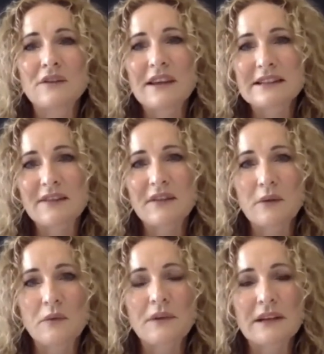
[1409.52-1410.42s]
And so that's
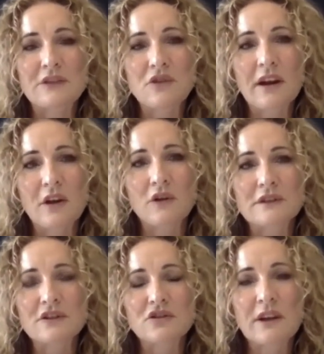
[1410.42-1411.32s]
something we really try and
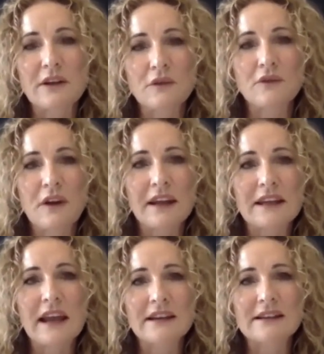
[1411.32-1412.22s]
concentrate on for our
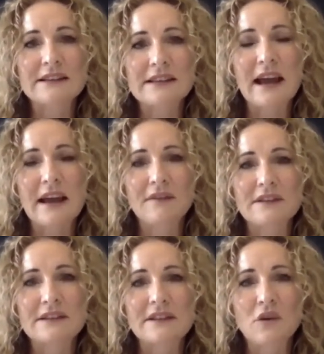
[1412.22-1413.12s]
younger
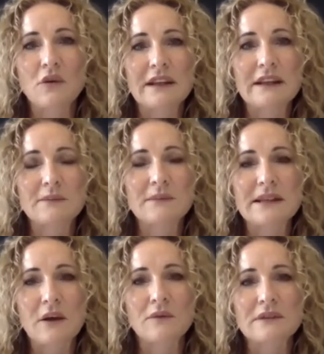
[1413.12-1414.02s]
staff, is to not let
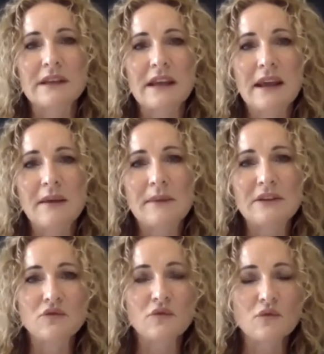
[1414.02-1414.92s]
themselves
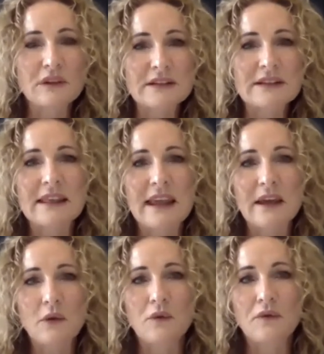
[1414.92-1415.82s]
be drawn into
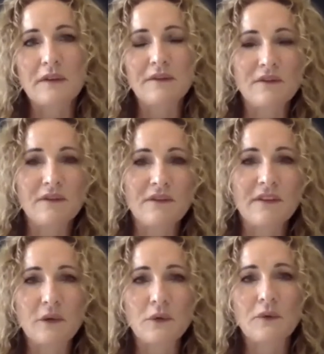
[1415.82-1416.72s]
that or
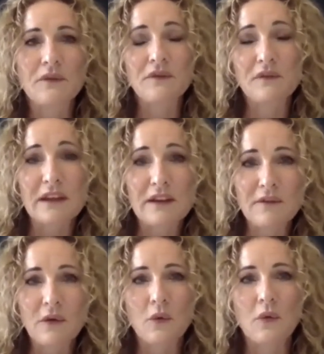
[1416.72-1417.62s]
feel
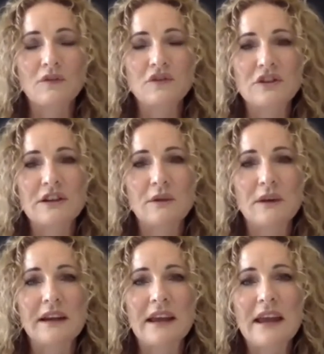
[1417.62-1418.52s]
fearful of
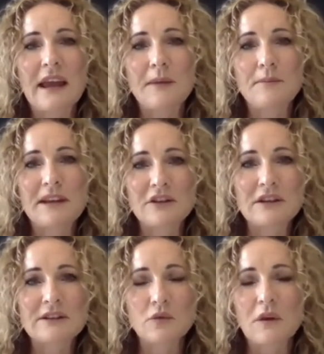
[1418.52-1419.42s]
sharing
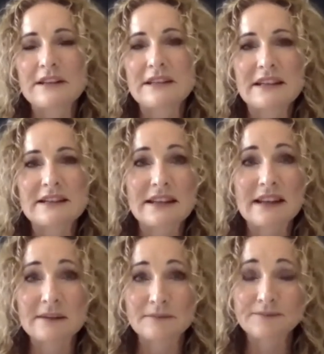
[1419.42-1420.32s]
opinions or ideas
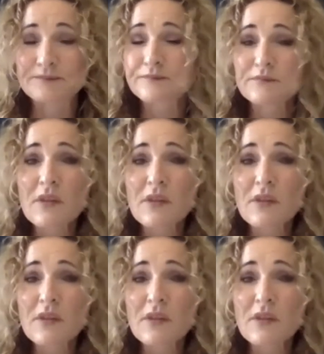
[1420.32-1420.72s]
that are